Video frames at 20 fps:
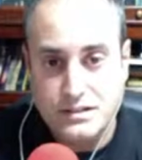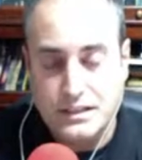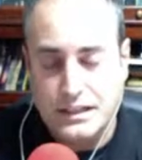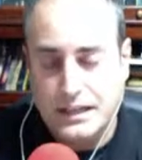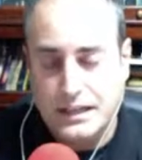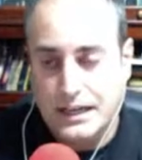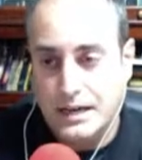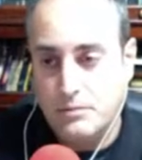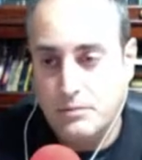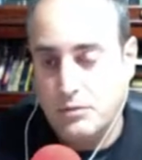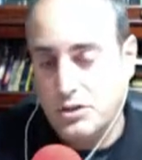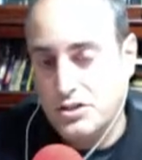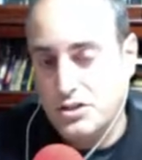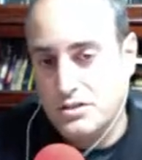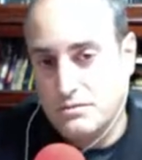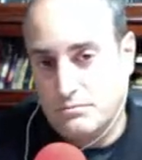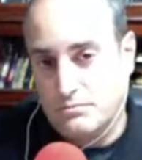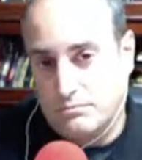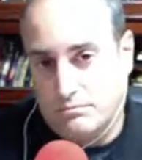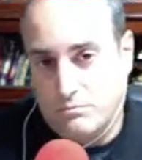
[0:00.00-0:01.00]
um,
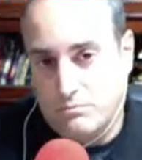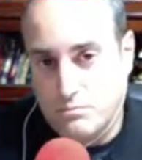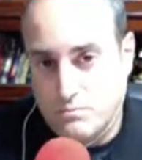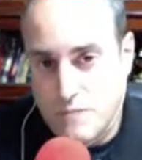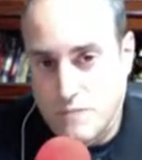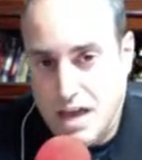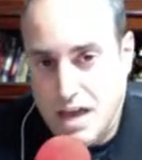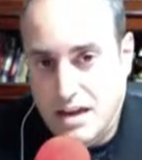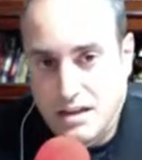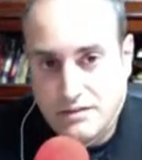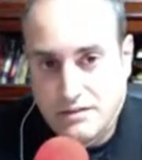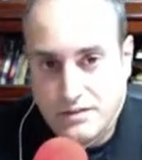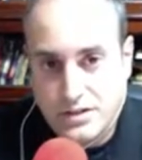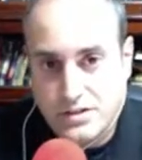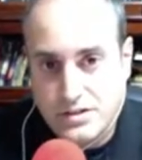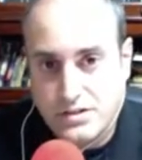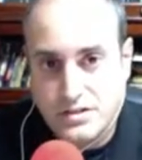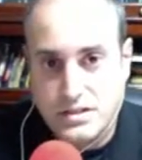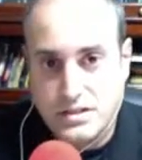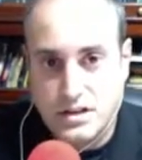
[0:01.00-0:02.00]
which any of
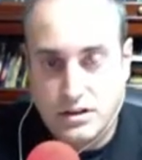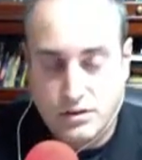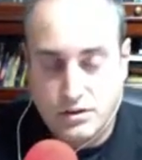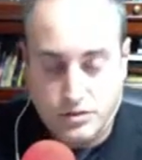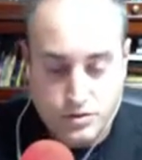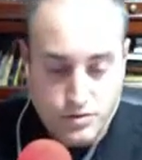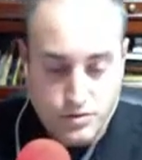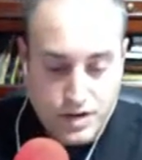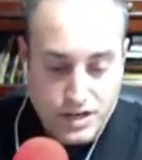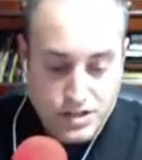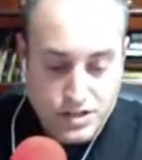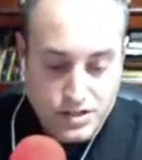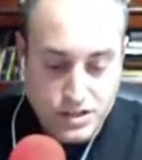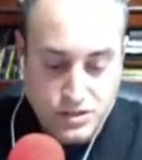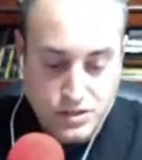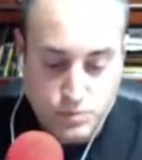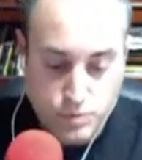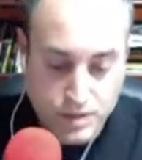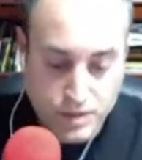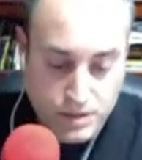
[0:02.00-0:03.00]
us young earth
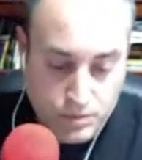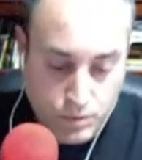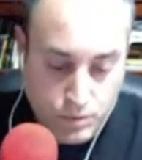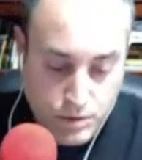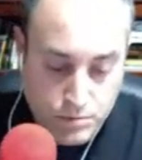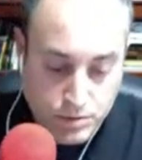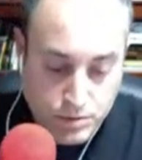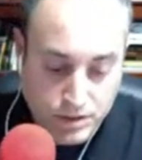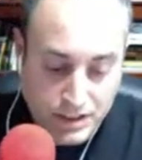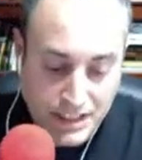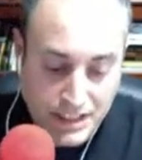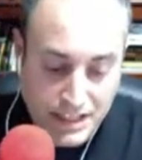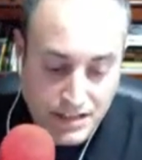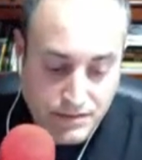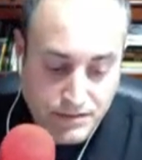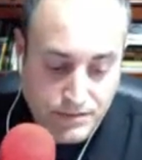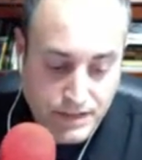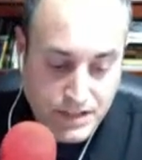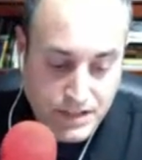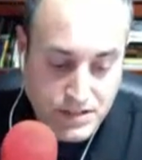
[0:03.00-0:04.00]
creationists would would
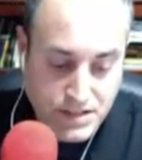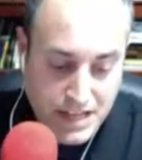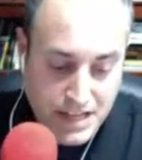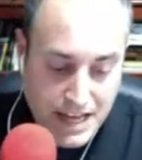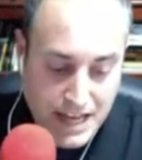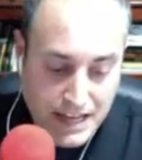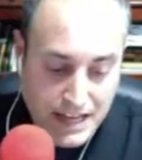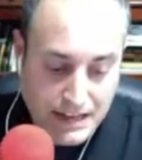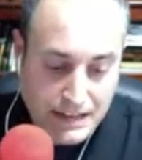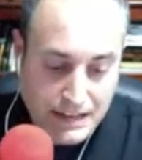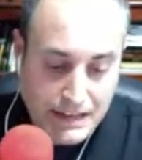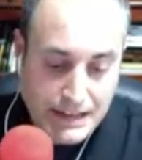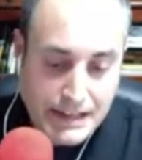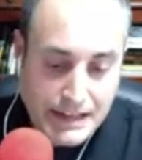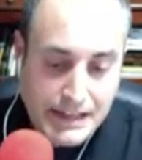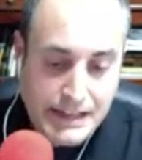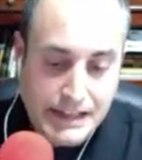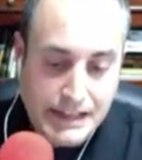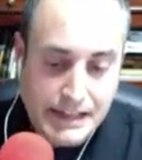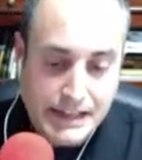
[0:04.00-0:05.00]
believe is that
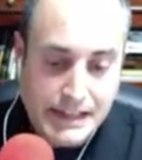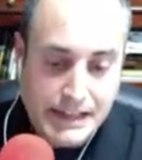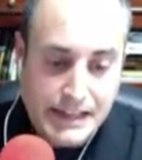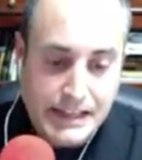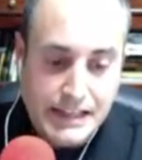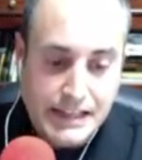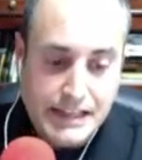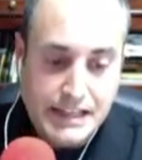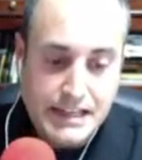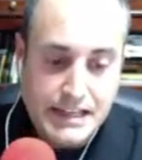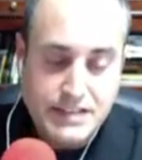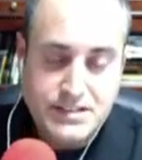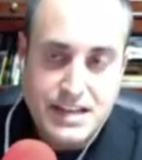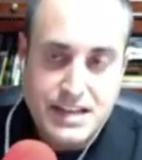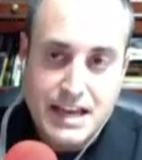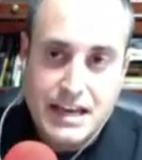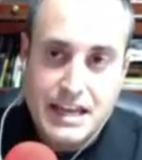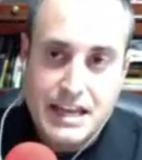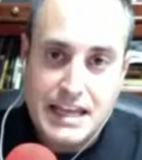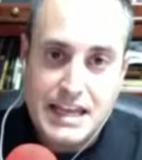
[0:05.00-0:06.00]
is
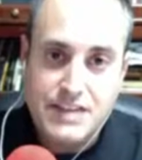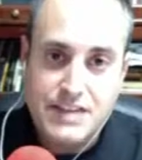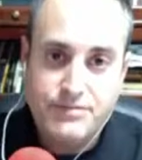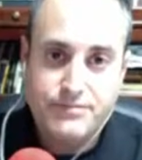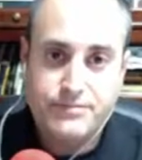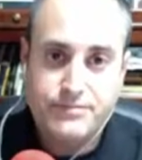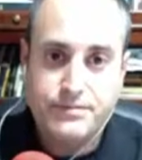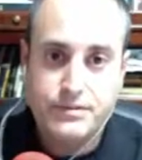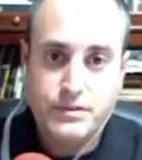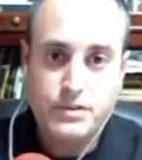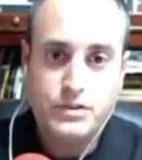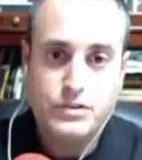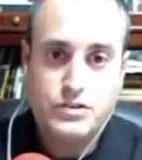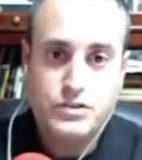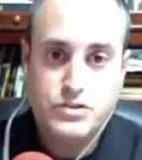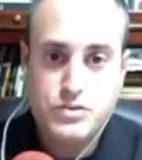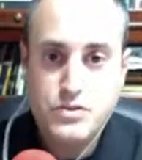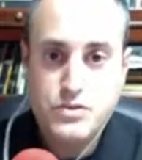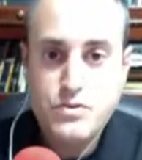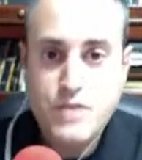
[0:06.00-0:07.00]
that if
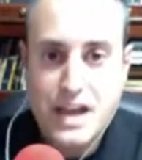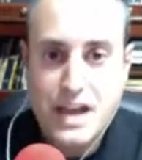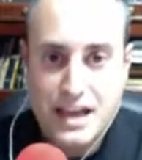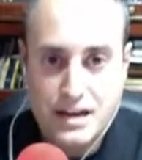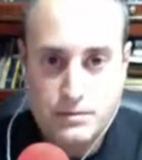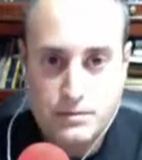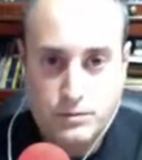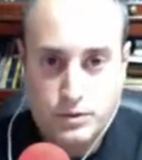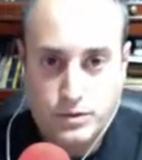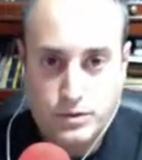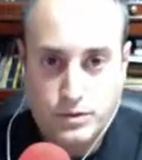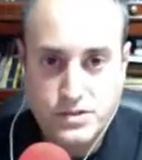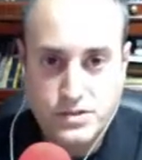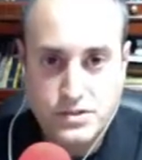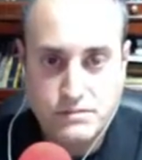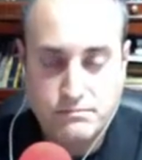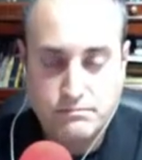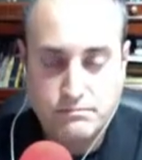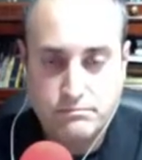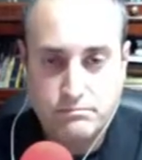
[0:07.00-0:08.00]
two
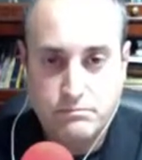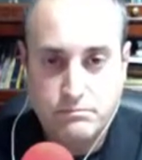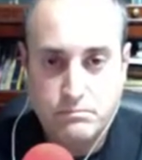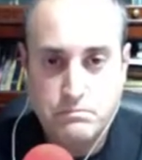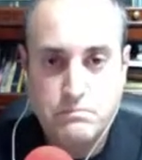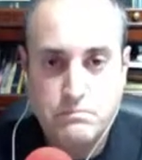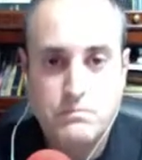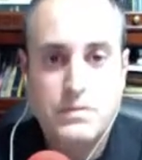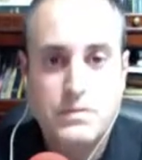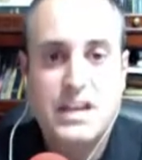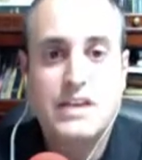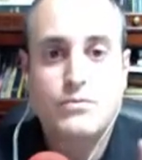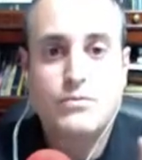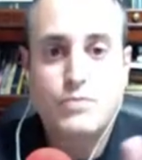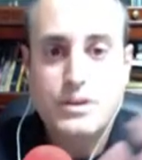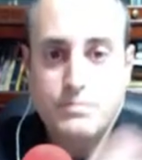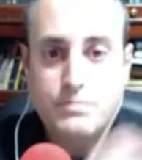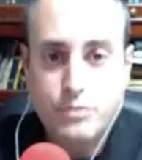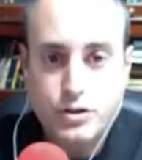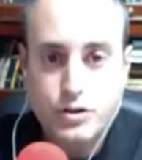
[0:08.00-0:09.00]
animals can
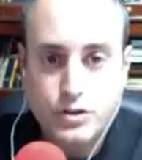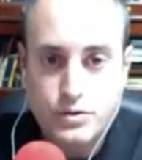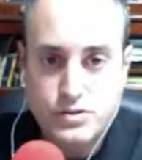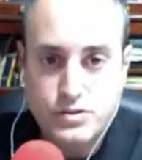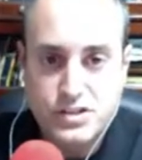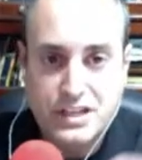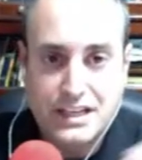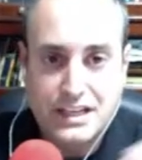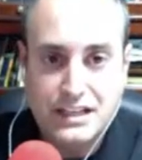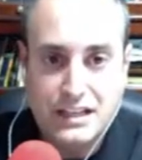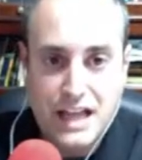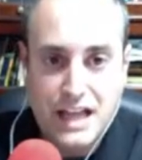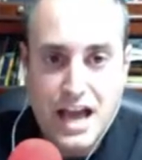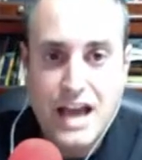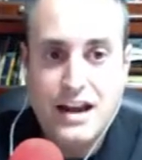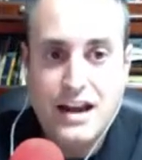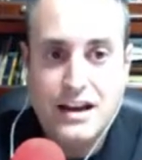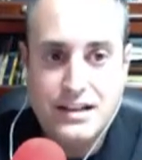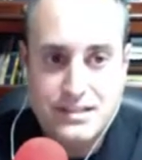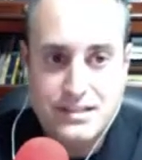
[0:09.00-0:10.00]
reproduce like a
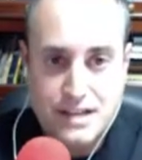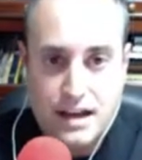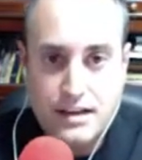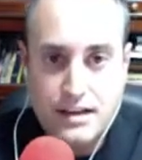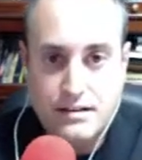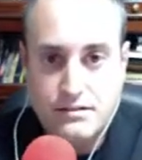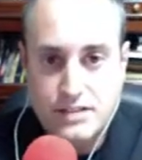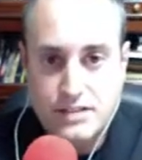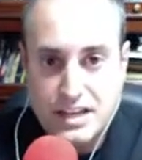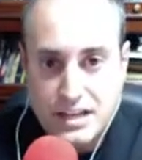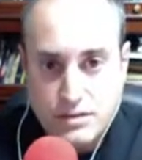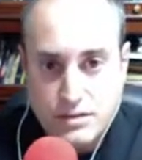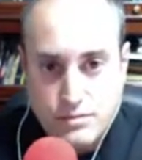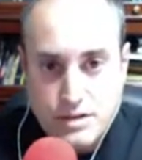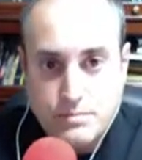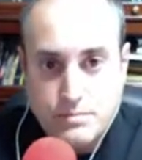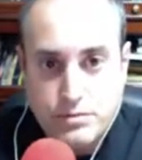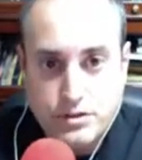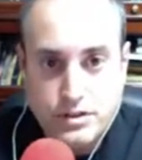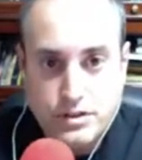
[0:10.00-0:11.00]
lion and a tiger they can
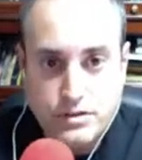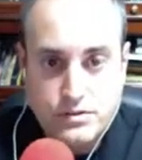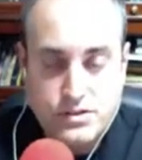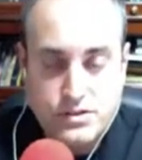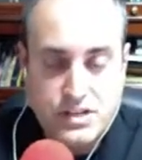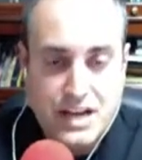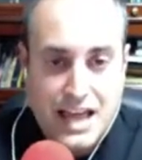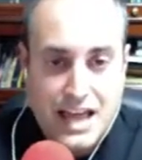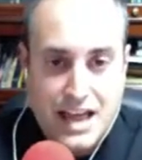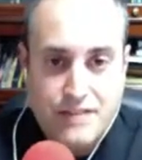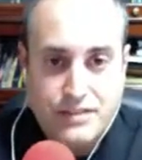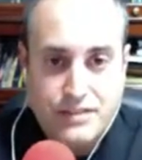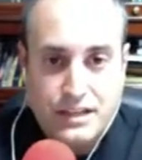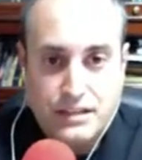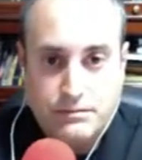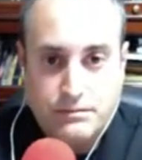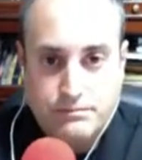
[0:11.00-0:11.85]
reproduce and have a